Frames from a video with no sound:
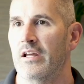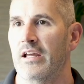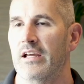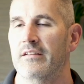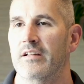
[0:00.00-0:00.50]

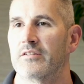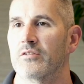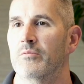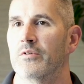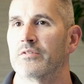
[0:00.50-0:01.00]
And it's
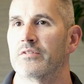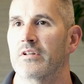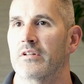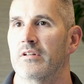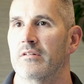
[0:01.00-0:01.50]
almost,
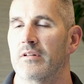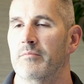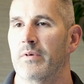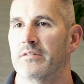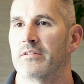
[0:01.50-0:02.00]
they
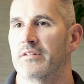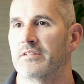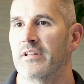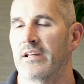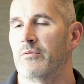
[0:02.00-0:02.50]
basically
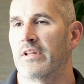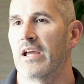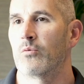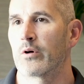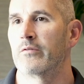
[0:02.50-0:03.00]
say that we
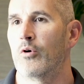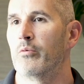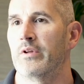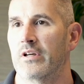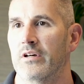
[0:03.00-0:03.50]
can't work from
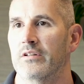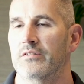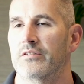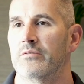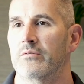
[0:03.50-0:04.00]
home
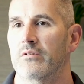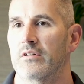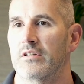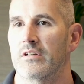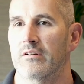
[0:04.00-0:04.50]
because
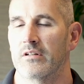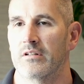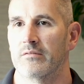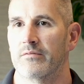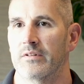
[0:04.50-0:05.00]

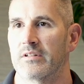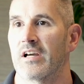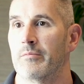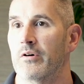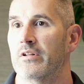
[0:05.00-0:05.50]
of the
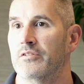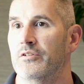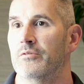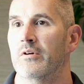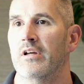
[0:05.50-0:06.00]
timeout
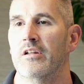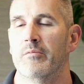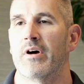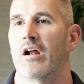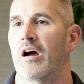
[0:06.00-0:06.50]
issue,
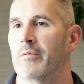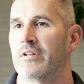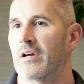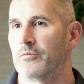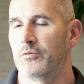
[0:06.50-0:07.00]
no matter how
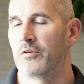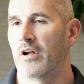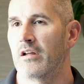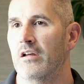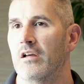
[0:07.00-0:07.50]
many times we
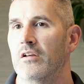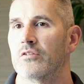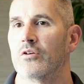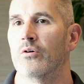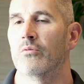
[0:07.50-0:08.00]
try.
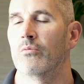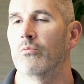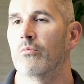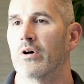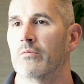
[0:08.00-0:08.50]
So
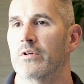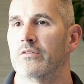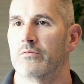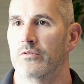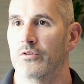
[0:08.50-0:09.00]
what we
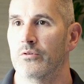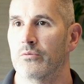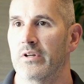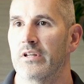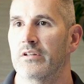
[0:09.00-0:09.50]

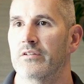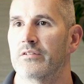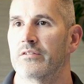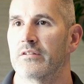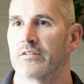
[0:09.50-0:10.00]
do
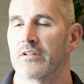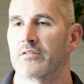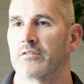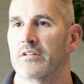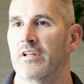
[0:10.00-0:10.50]
is
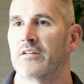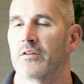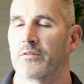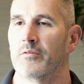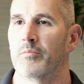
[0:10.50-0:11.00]
essentially take
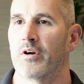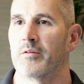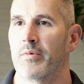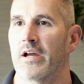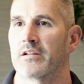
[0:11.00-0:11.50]
the
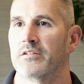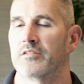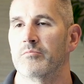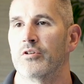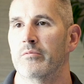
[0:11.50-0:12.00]
third-party
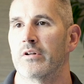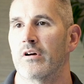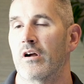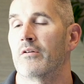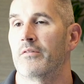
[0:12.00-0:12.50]
packages and put them on
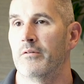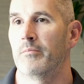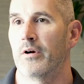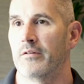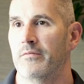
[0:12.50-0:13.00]
our
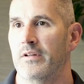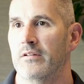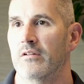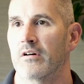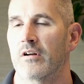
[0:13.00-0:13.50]
third-party
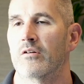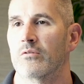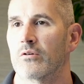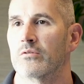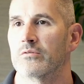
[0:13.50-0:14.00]
feed on our
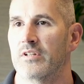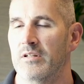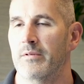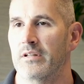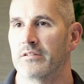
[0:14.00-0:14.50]
local
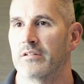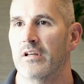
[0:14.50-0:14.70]
database,